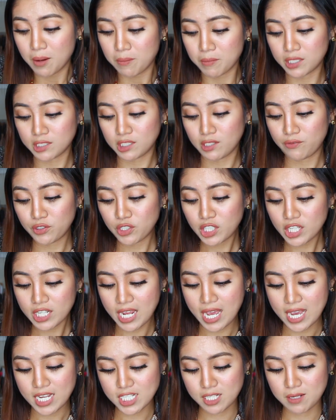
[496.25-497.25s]
But if you're
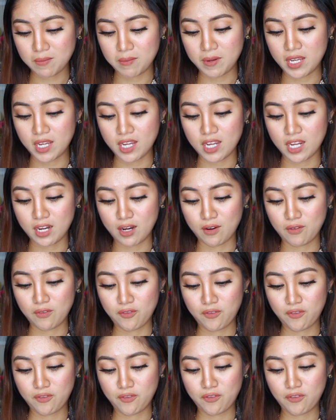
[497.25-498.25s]
gonna ask me
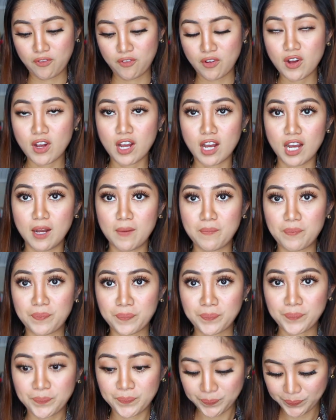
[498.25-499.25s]
if
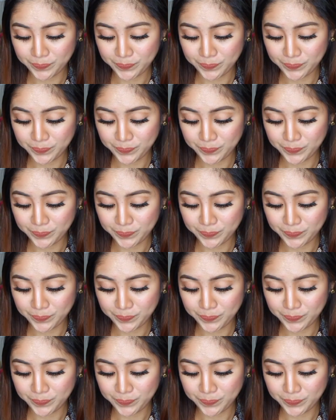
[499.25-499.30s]
I'm